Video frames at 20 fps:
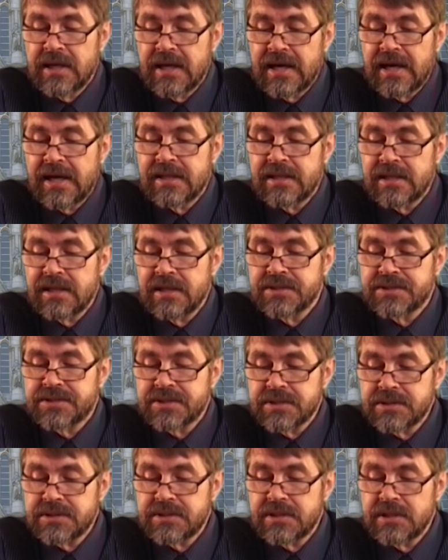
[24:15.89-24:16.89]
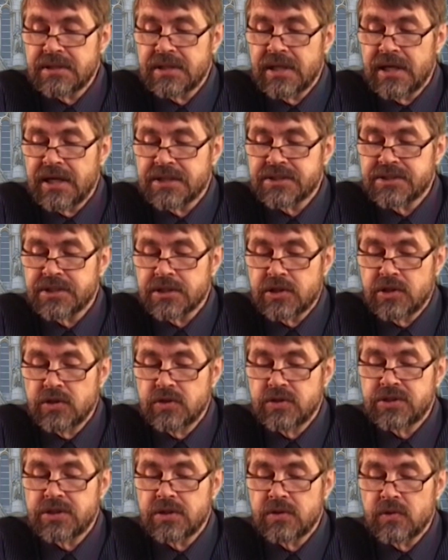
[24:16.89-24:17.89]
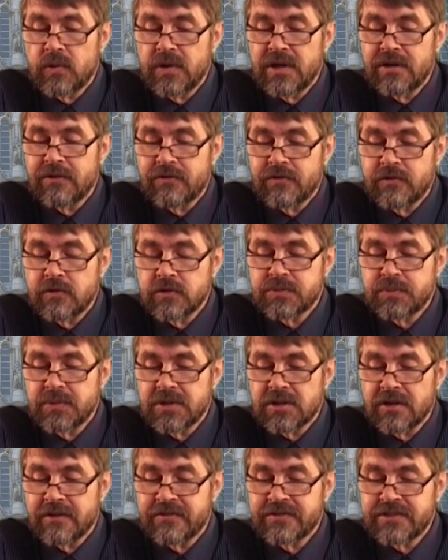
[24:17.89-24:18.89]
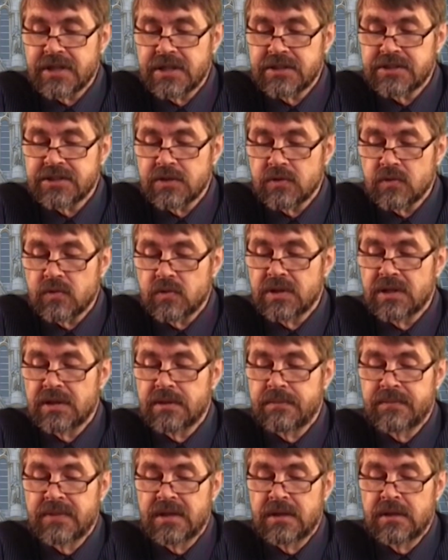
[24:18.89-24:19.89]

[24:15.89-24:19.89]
and in assisting the execution or enforcement of such an order.